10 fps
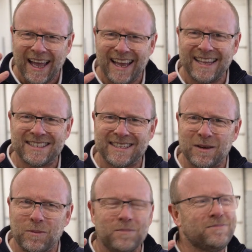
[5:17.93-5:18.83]
It's,
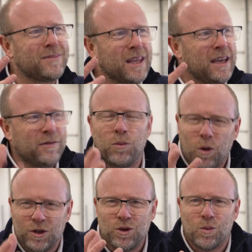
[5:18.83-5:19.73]
if
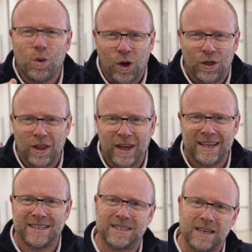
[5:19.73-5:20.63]
what you want
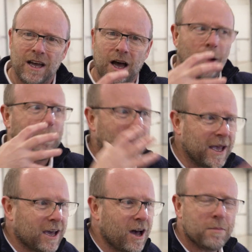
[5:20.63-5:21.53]
is a
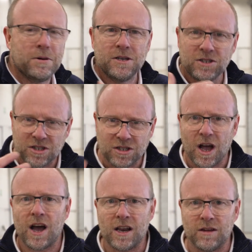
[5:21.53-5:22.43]
pickup
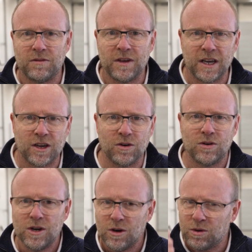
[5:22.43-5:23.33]
style of vehicle
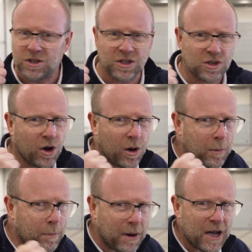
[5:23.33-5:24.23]
which has got
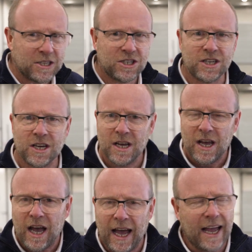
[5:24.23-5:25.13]
punch
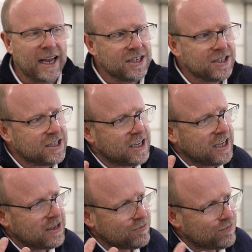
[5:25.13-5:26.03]
and
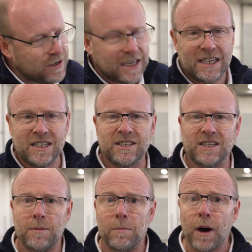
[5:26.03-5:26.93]
really is
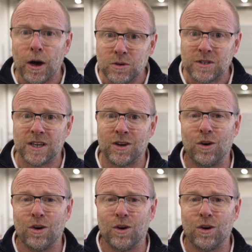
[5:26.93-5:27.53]
imposing